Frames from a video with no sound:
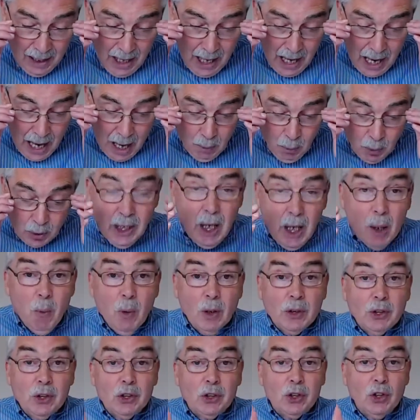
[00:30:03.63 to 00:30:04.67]
And what I want
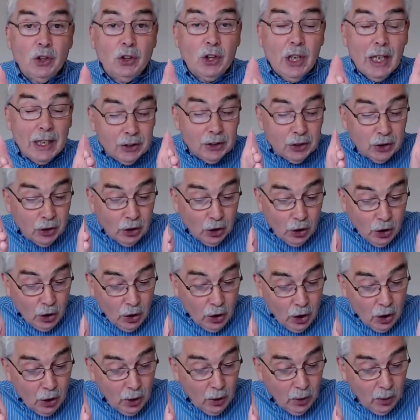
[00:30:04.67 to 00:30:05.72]
to suggest to
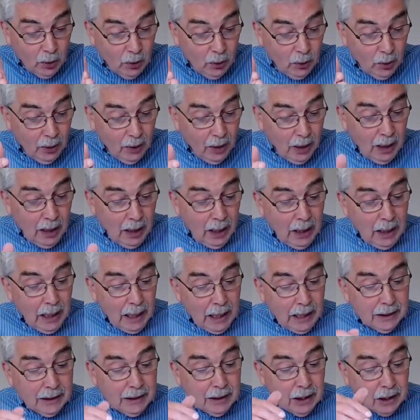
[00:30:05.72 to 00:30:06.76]
you
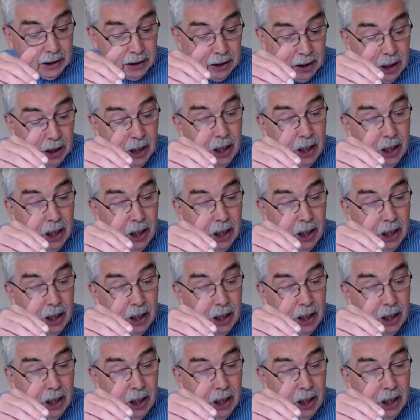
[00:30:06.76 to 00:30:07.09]
is that,